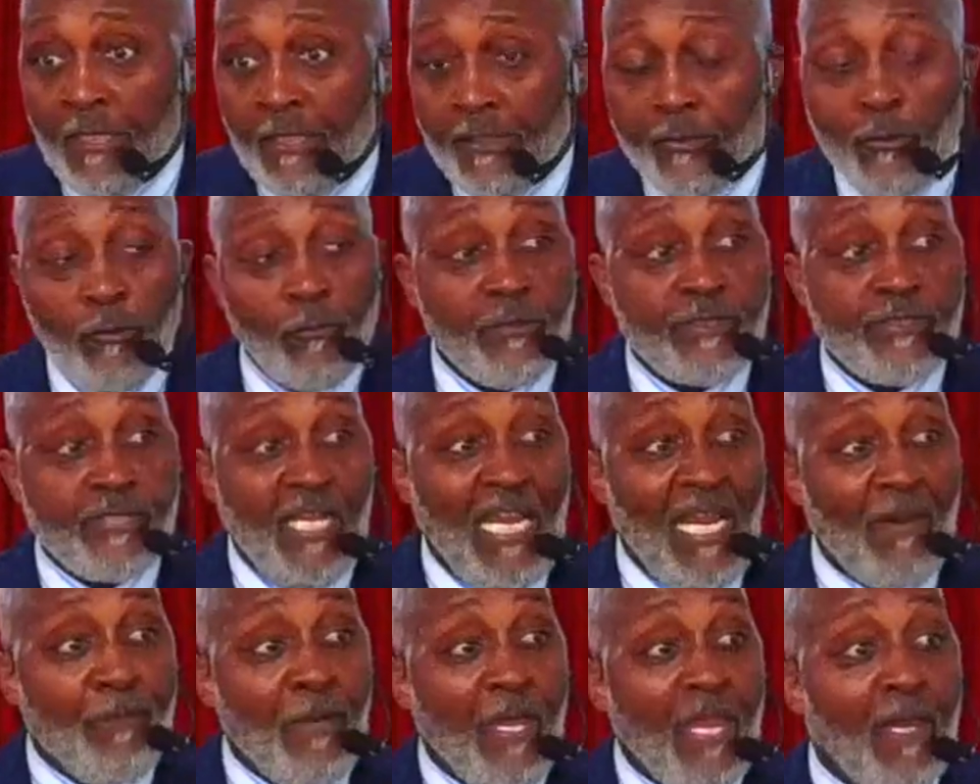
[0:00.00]
You can sit
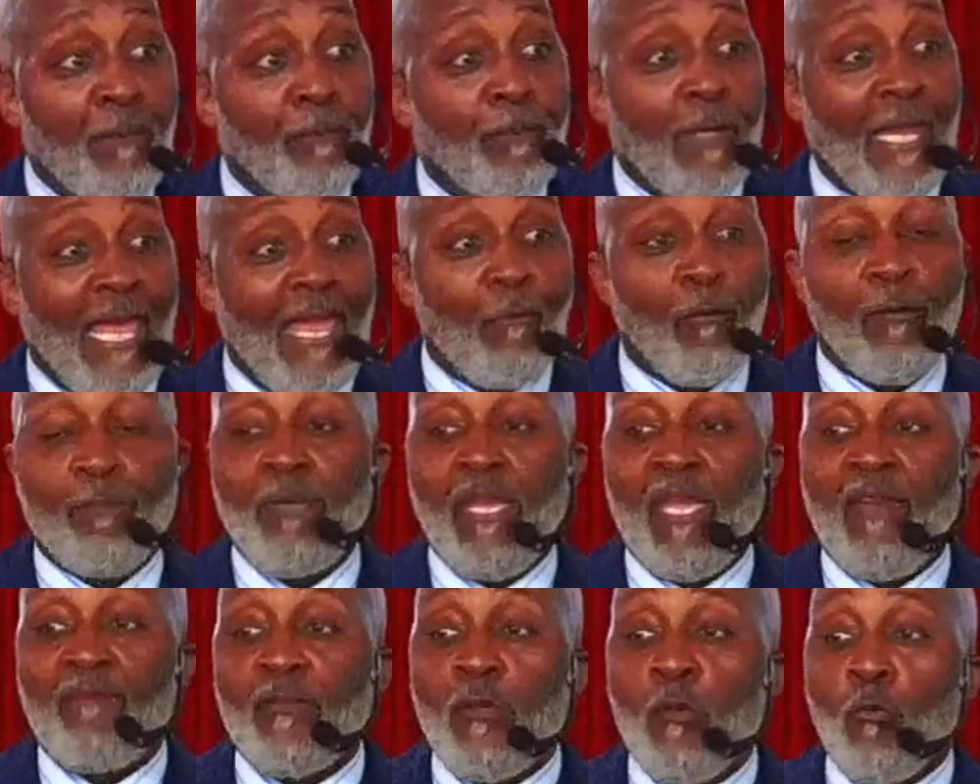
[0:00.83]
up here and play with
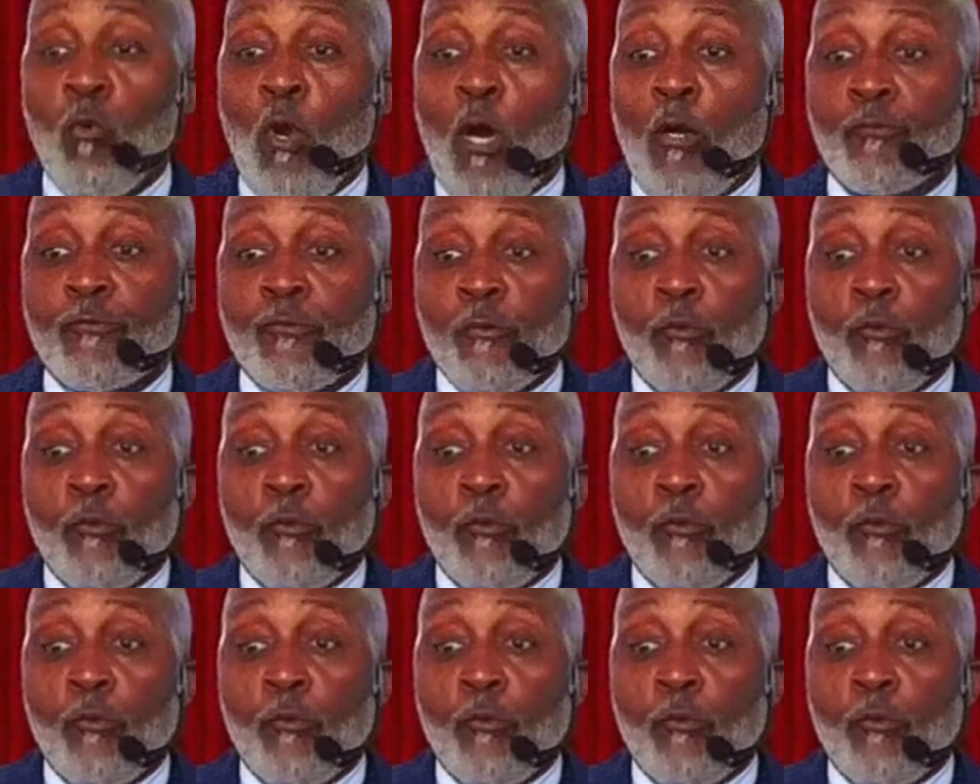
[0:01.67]
me if you want